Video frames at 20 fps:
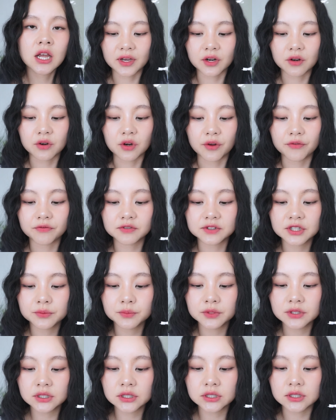I don't know, for
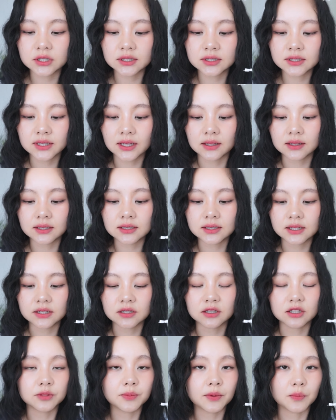some reason it does slightly lean
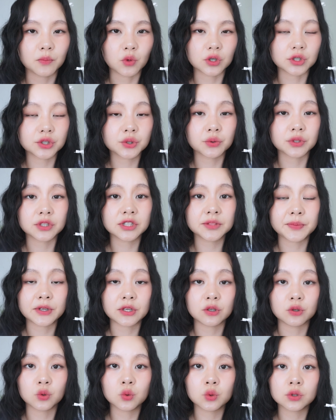a little bit more towards
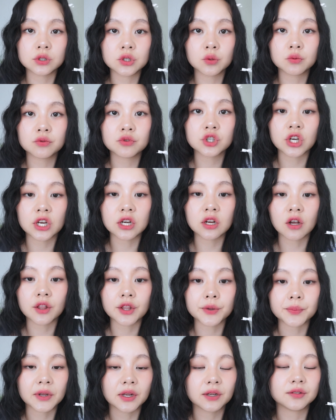being a cool tone shade
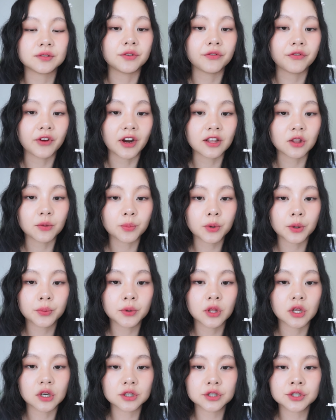color because of the violet
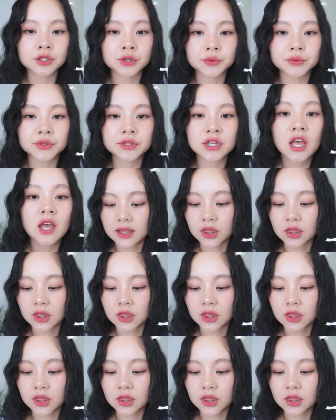purple undertones.